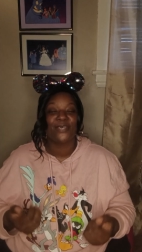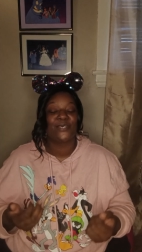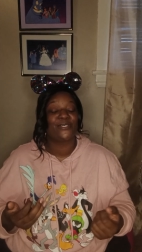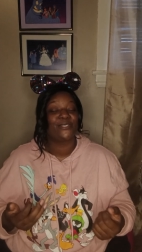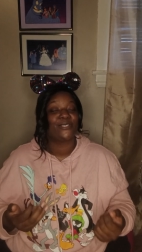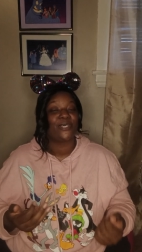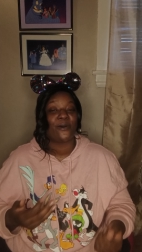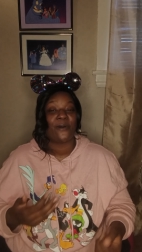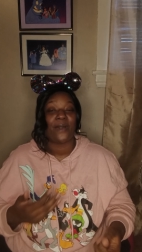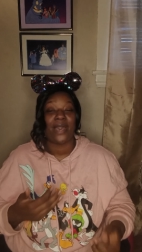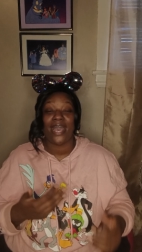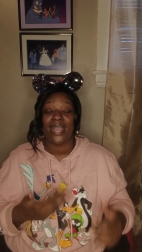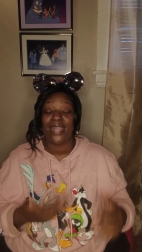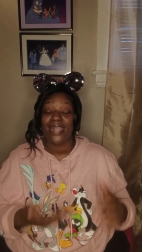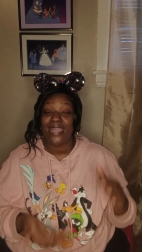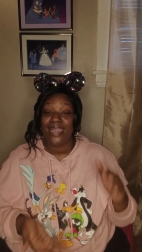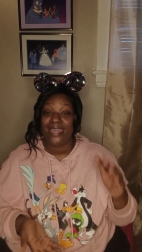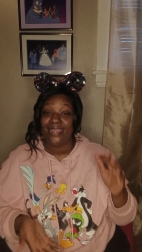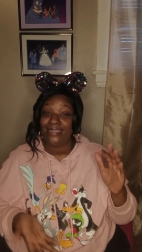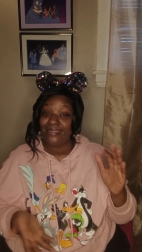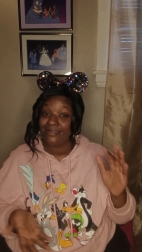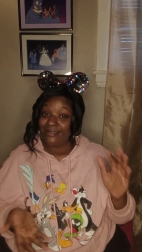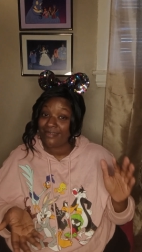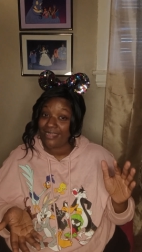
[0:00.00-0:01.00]
So I
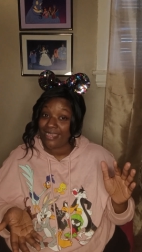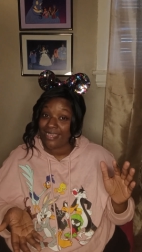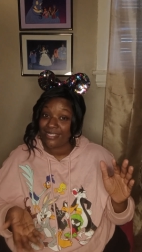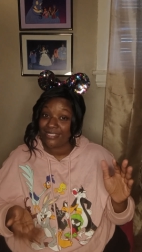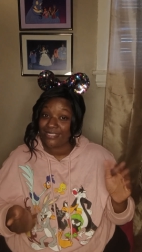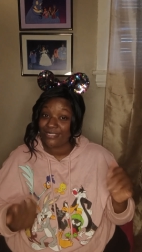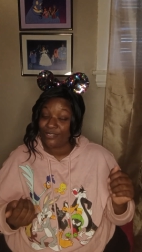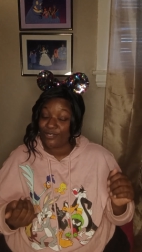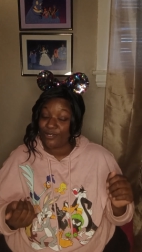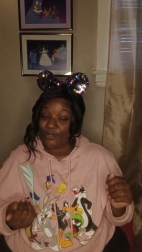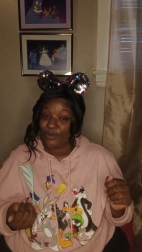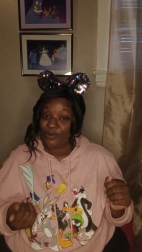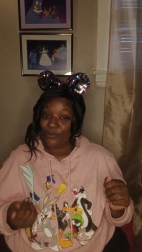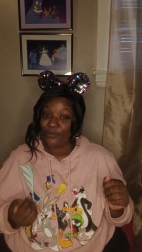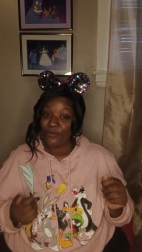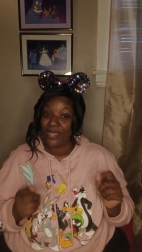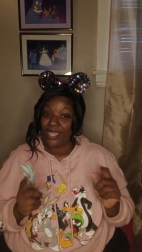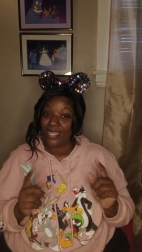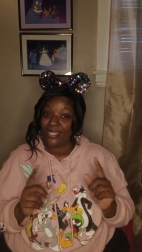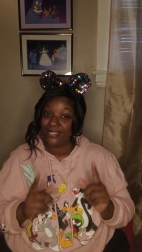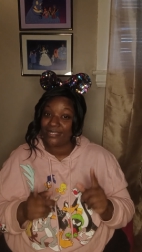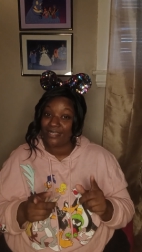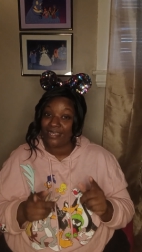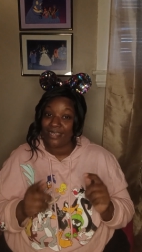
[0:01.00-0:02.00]
got a nice little
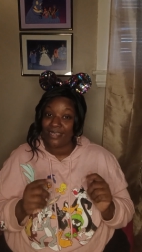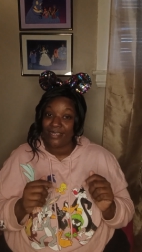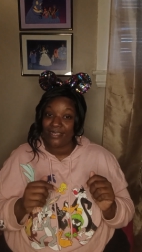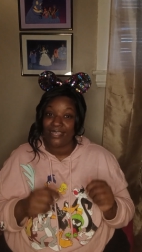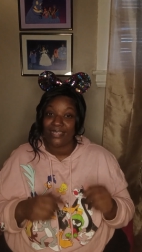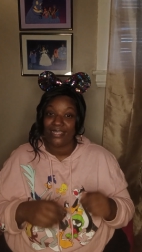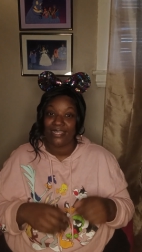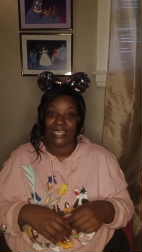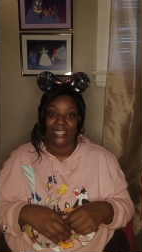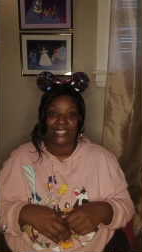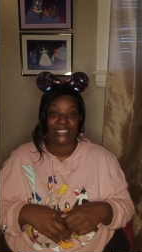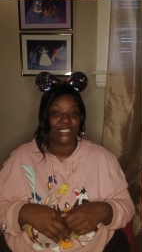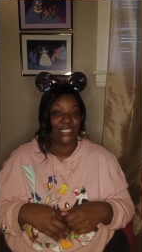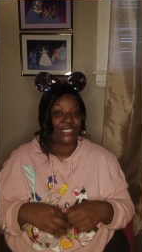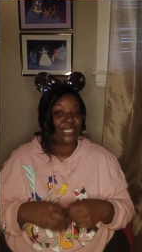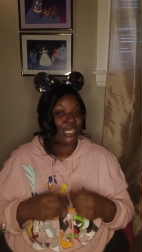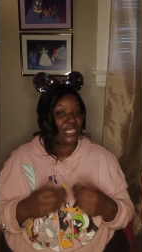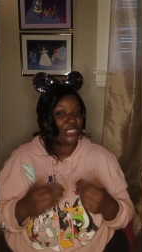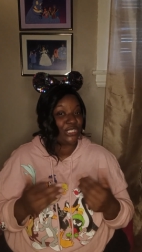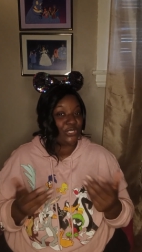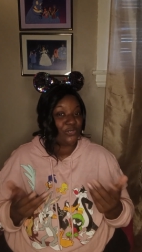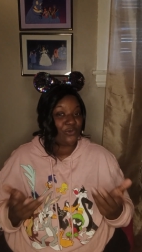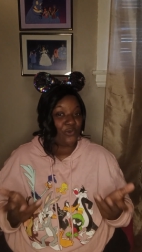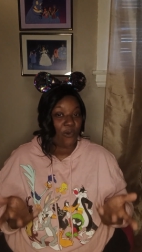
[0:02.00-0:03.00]
Rae Dunn collection
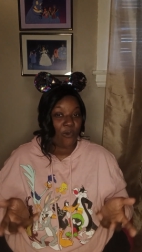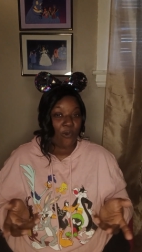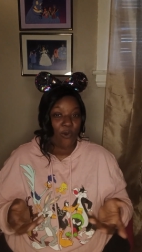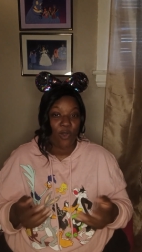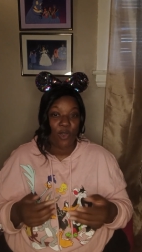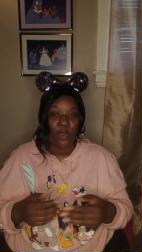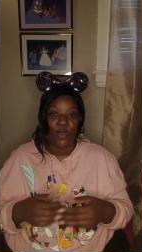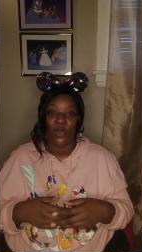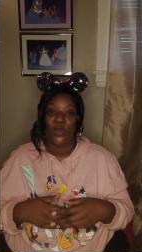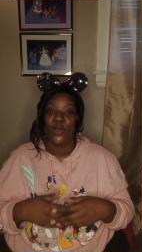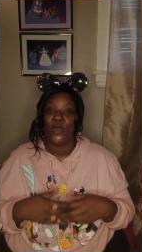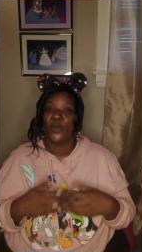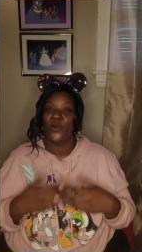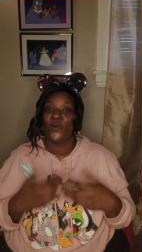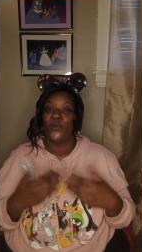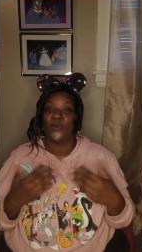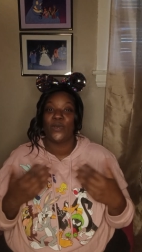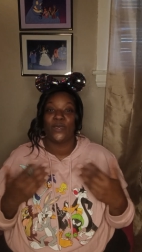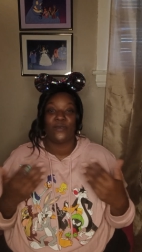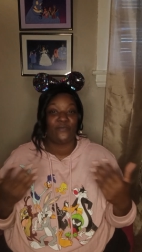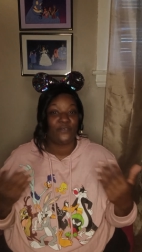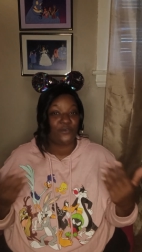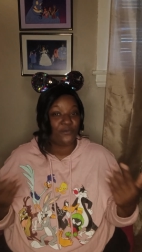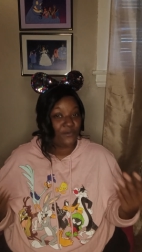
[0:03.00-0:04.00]
that you all,
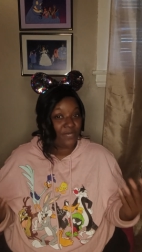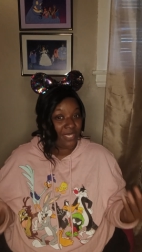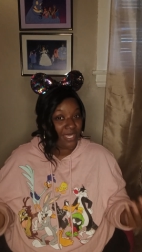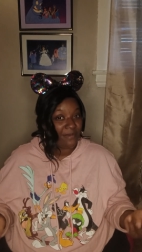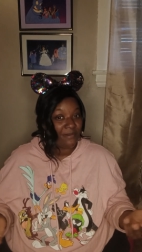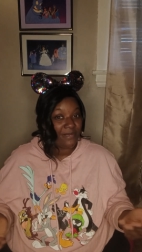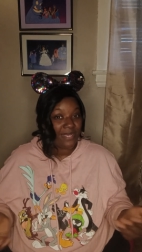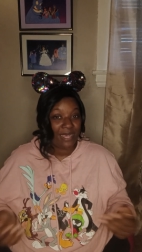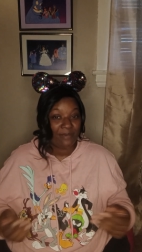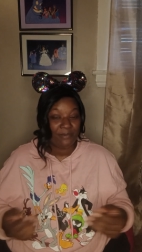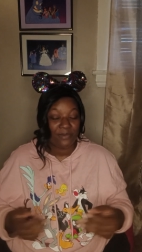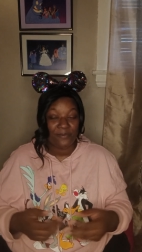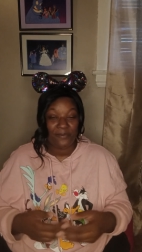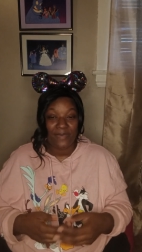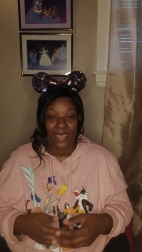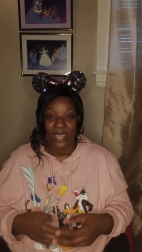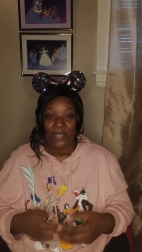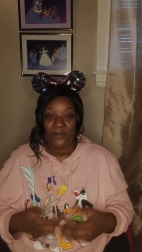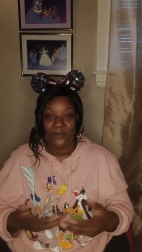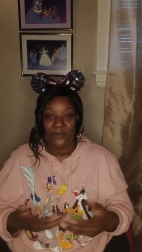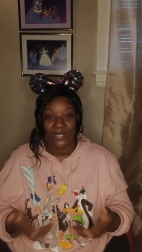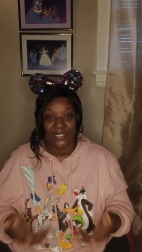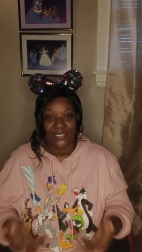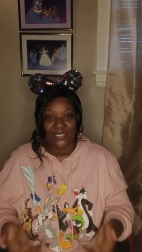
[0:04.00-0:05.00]
if you keep coming
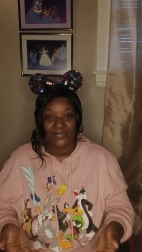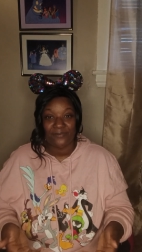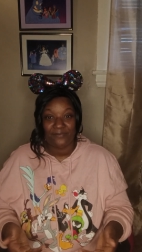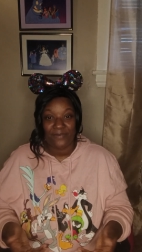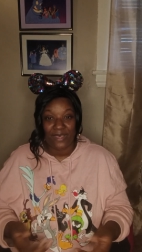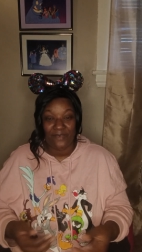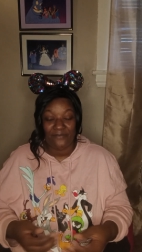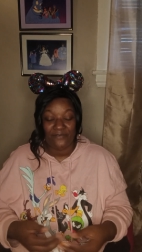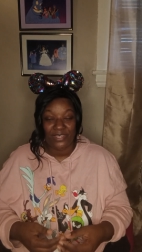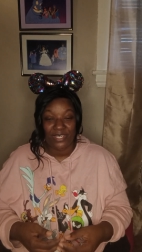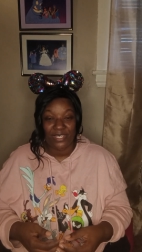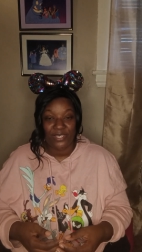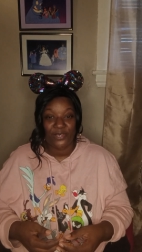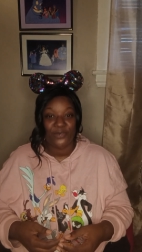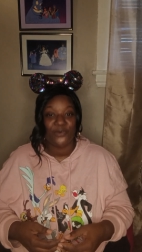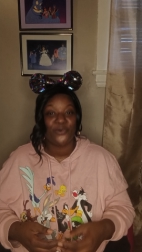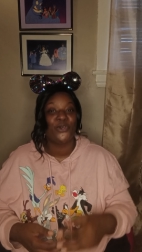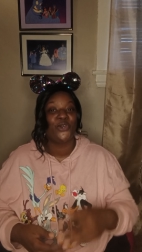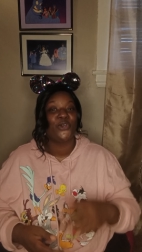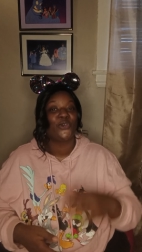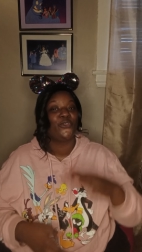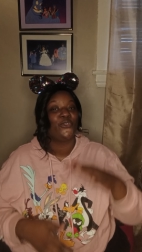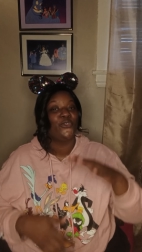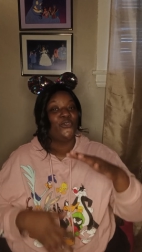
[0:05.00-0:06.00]
back watching my video,
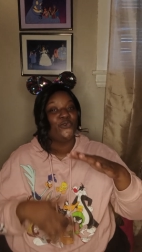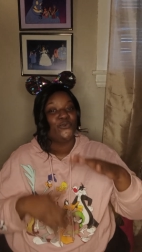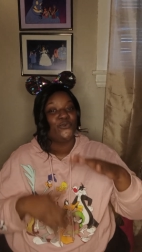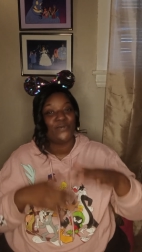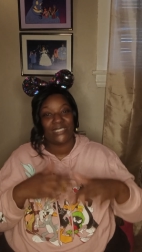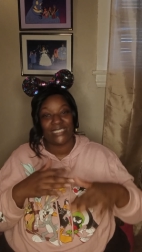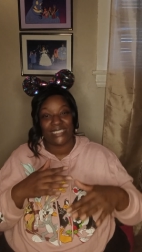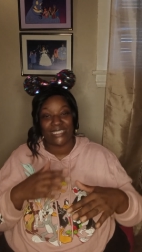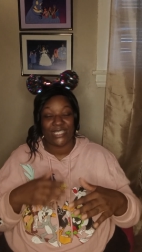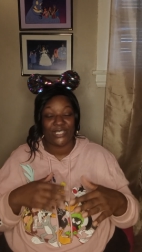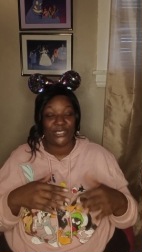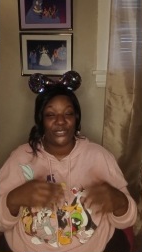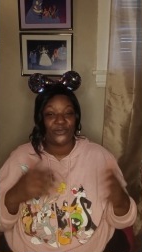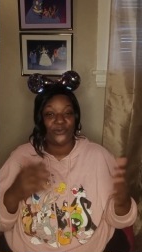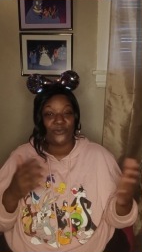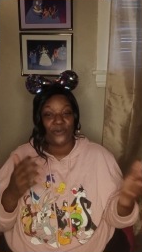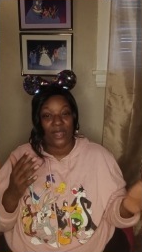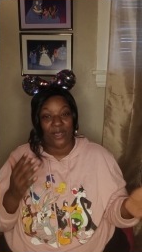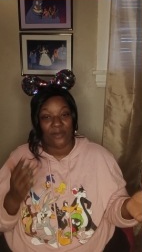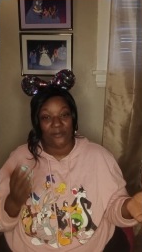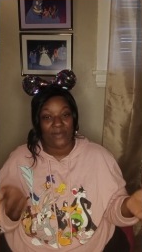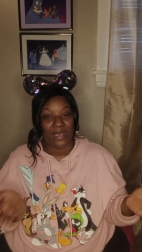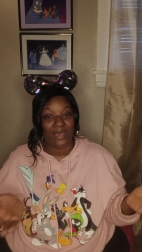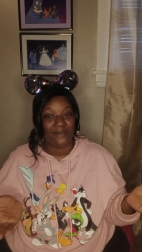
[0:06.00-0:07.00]
you will see
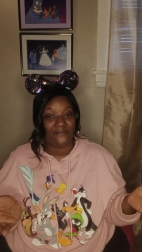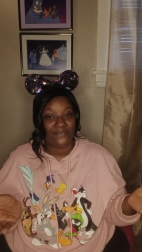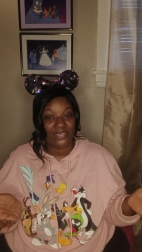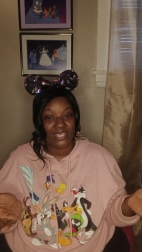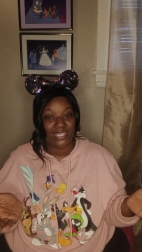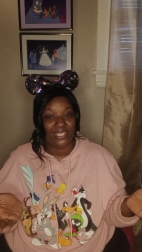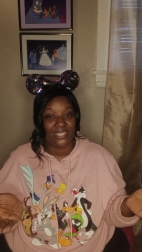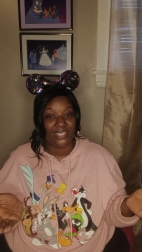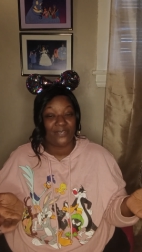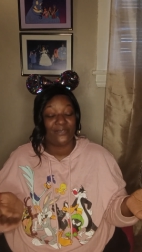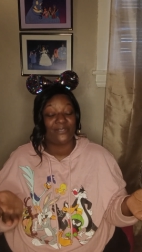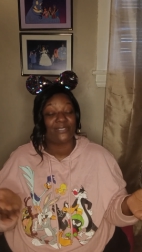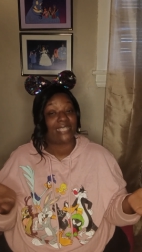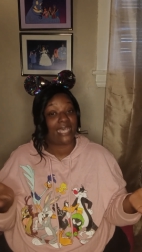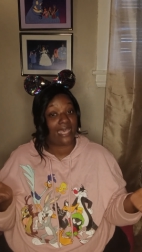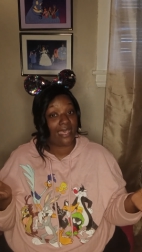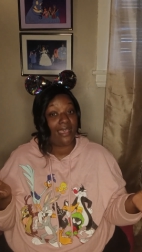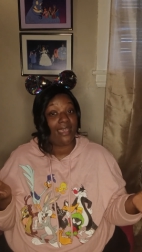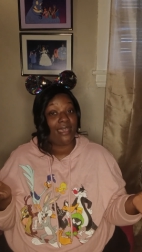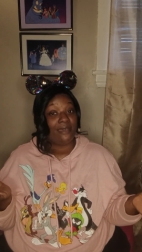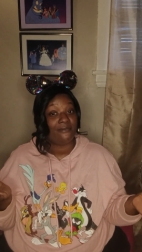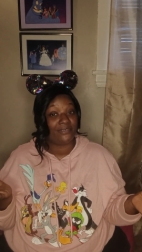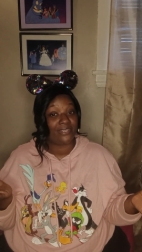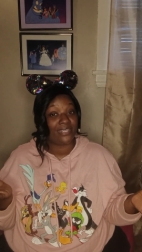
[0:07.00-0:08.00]
throughout my videos. I
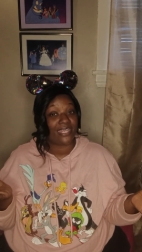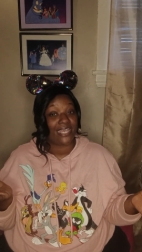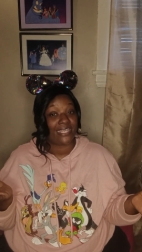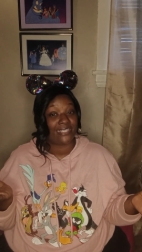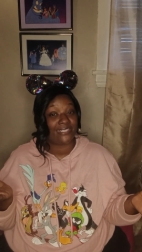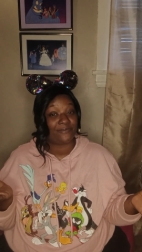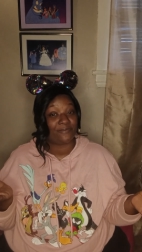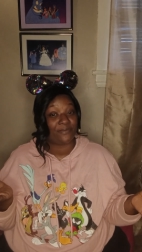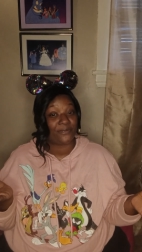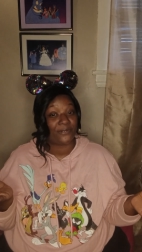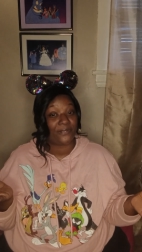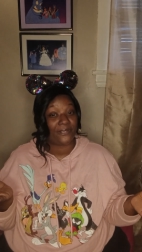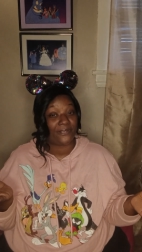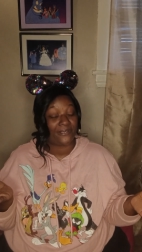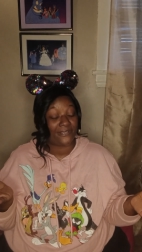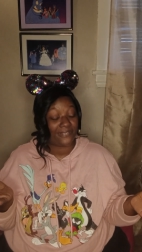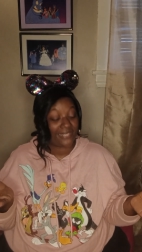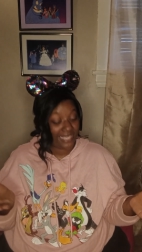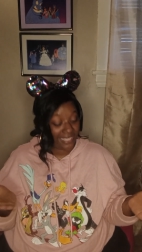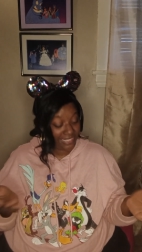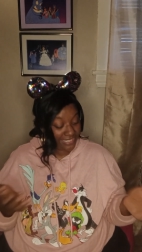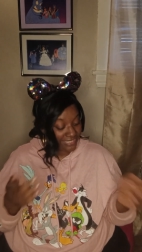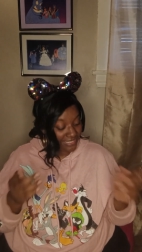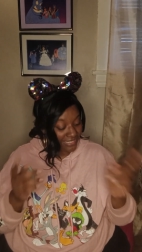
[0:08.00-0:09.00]
have a nice, pretty
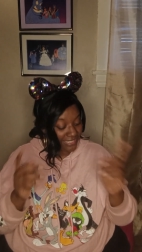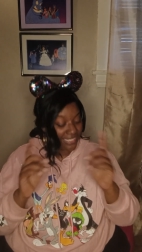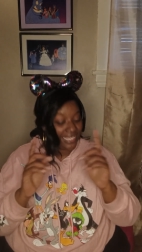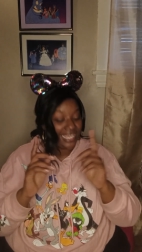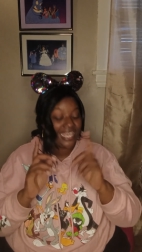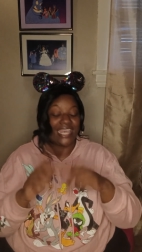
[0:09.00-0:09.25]
collection.